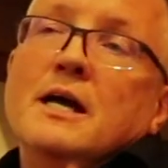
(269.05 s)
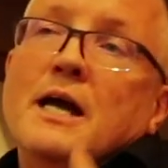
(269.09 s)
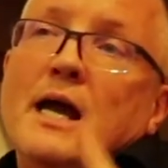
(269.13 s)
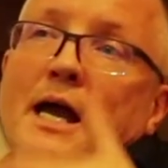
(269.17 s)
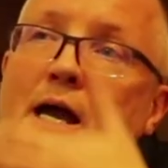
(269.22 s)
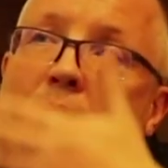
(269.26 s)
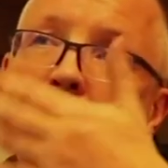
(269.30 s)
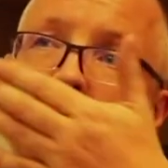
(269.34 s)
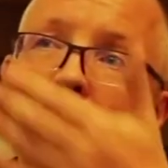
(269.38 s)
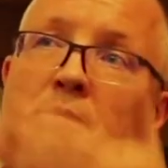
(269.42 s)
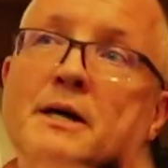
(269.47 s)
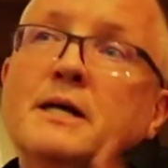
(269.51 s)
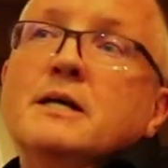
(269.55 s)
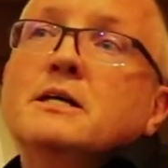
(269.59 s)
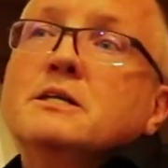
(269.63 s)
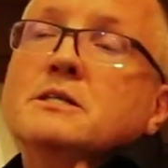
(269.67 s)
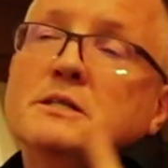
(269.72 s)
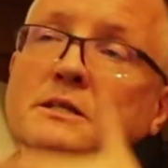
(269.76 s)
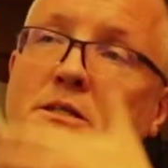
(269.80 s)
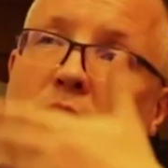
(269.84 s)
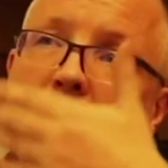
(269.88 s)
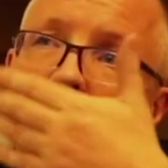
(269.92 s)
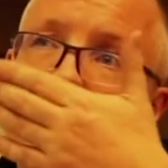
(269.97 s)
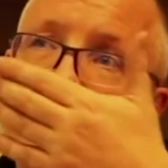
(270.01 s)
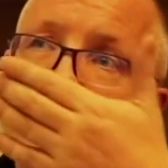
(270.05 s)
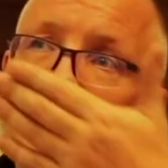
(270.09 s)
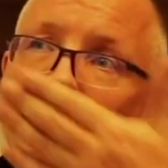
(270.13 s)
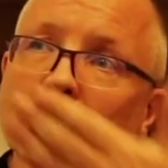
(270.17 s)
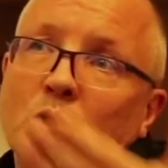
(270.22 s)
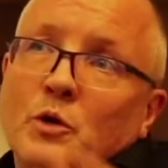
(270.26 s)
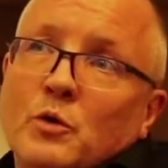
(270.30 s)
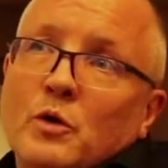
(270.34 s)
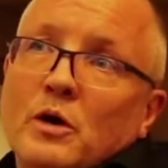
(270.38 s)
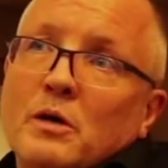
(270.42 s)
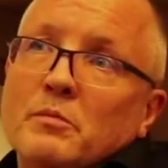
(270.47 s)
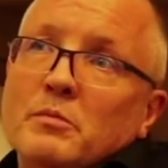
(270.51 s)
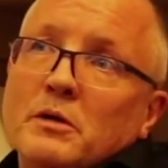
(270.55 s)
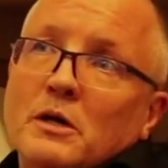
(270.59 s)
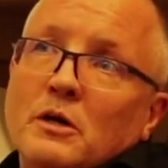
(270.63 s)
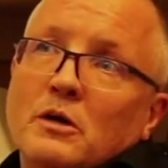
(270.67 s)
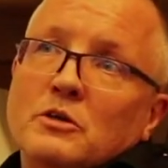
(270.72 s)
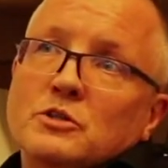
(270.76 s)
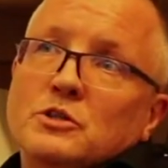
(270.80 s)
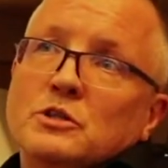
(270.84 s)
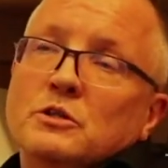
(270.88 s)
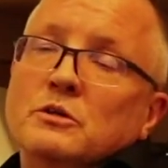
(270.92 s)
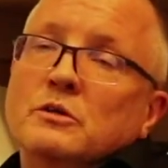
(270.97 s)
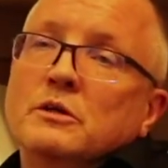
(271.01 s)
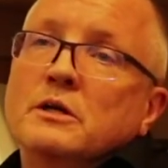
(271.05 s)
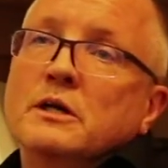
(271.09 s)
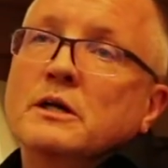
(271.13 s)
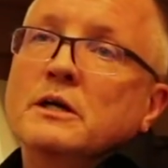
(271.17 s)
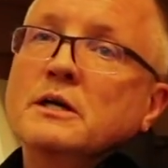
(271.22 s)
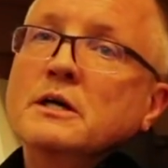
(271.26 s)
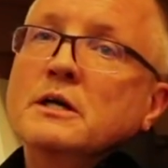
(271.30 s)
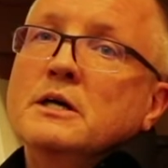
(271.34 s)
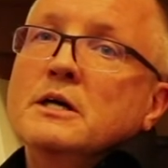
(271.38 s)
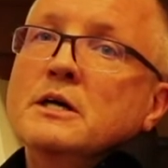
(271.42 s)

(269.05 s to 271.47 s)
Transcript: It makes the equipment last longer.